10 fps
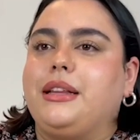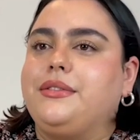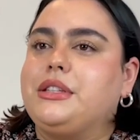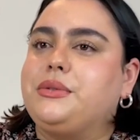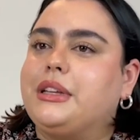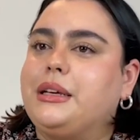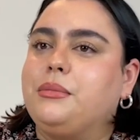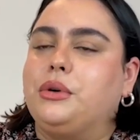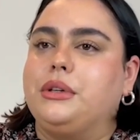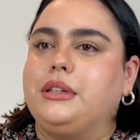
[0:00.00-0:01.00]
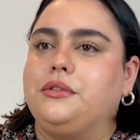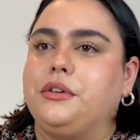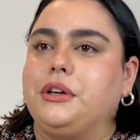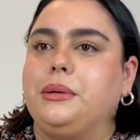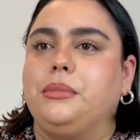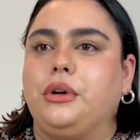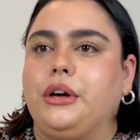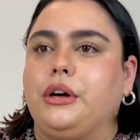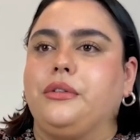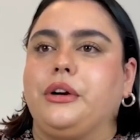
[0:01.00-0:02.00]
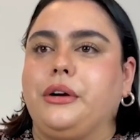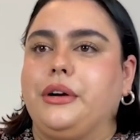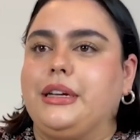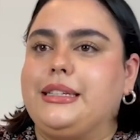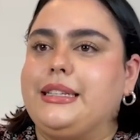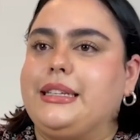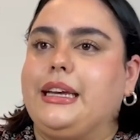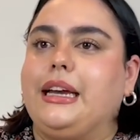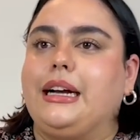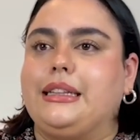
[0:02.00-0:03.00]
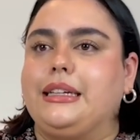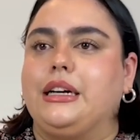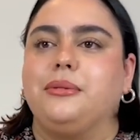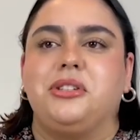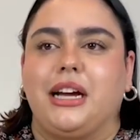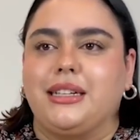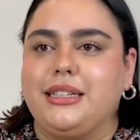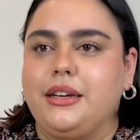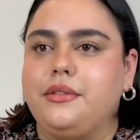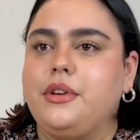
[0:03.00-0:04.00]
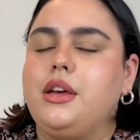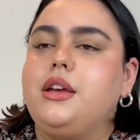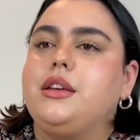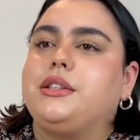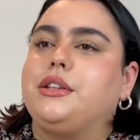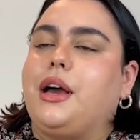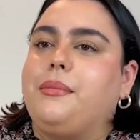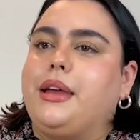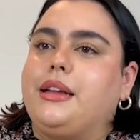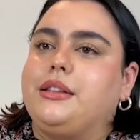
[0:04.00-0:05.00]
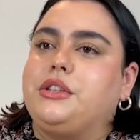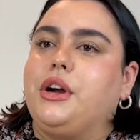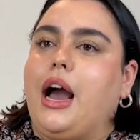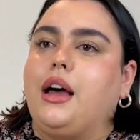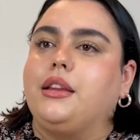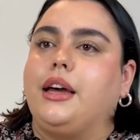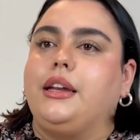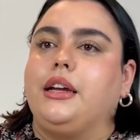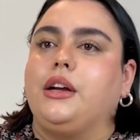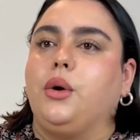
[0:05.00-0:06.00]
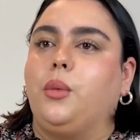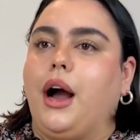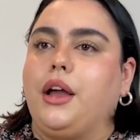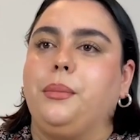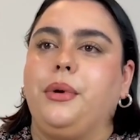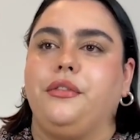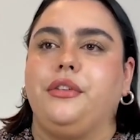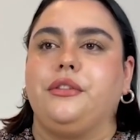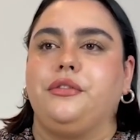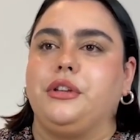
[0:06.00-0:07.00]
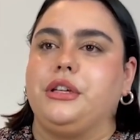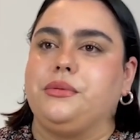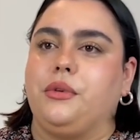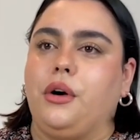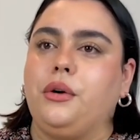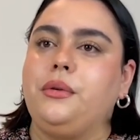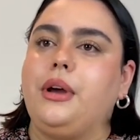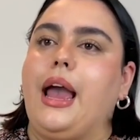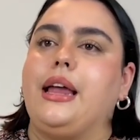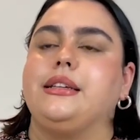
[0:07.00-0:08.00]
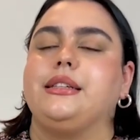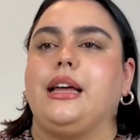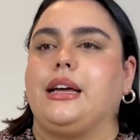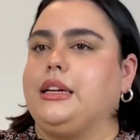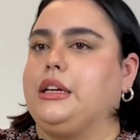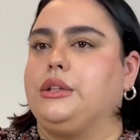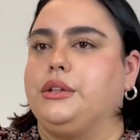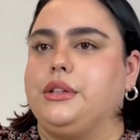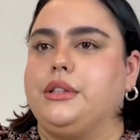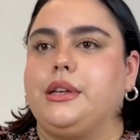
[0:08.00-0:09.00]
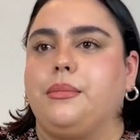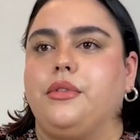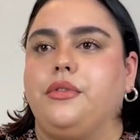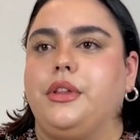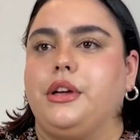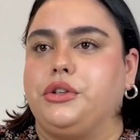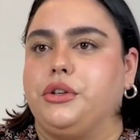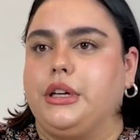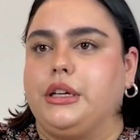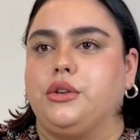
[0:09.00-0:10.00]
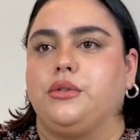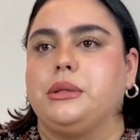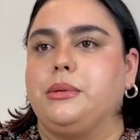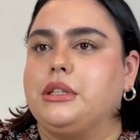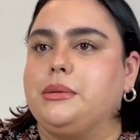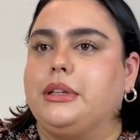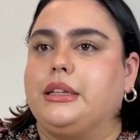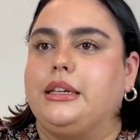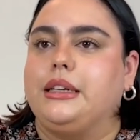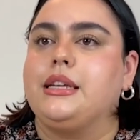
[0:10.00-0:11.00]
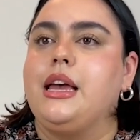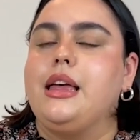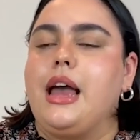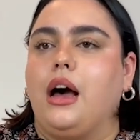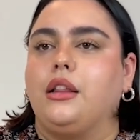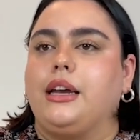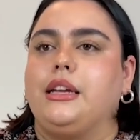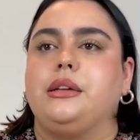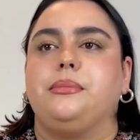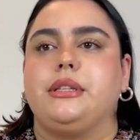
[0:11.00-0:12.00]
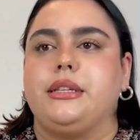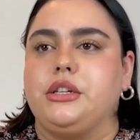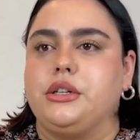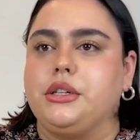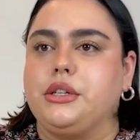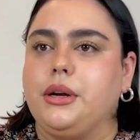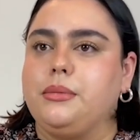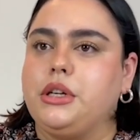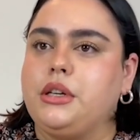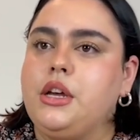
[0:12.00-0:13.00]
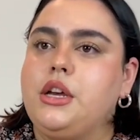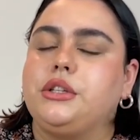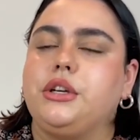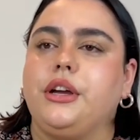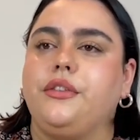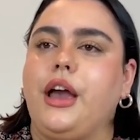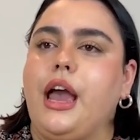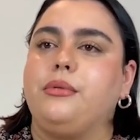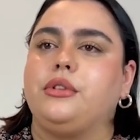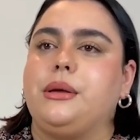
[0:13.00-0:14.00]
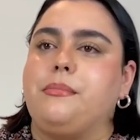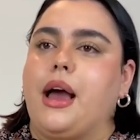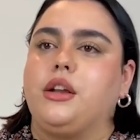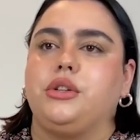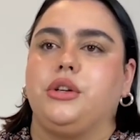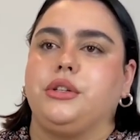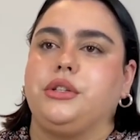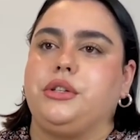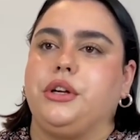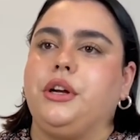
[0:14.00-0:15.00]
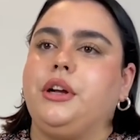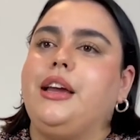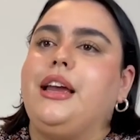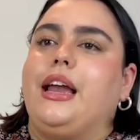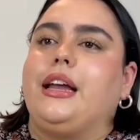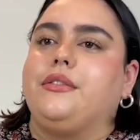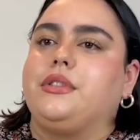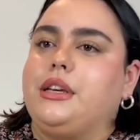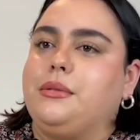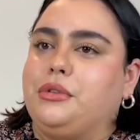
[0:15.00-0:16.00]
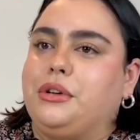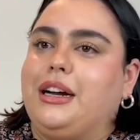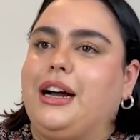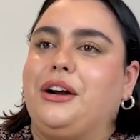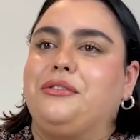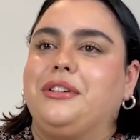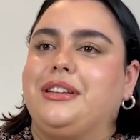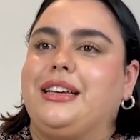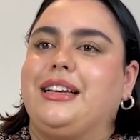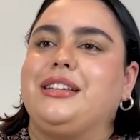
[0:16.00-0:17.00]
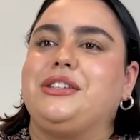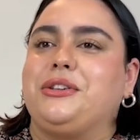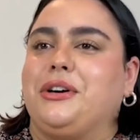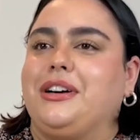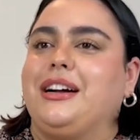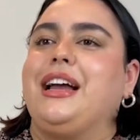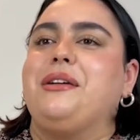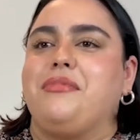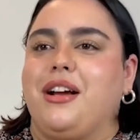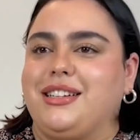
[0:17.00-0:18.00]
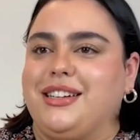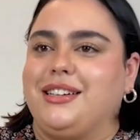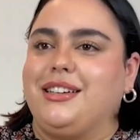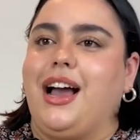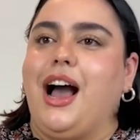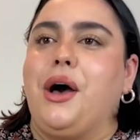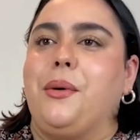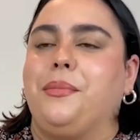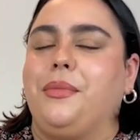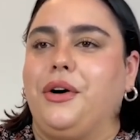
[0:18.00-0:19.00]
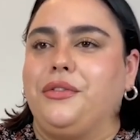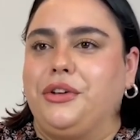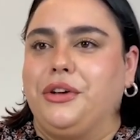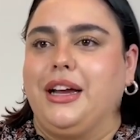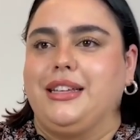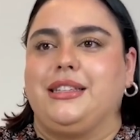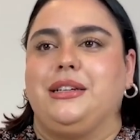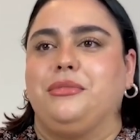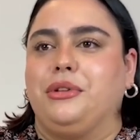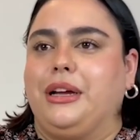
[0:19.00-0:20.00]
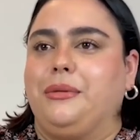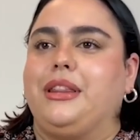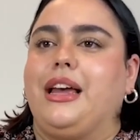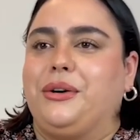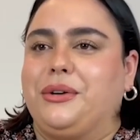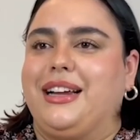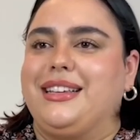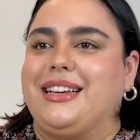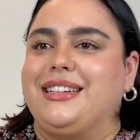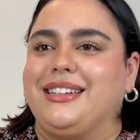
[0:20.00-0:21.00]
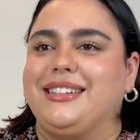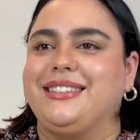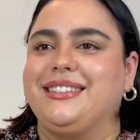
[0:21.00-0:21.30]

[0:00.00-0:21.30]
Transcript: it's really important for an employer or recruiter to see a clear objective. So that means you're outlining why you're perfect for this role, and that includes some of the duties or responsibilities outlined in the position description. So if you're able to match those two, it gives the employer a really strong impression of you as an employee with their organisation.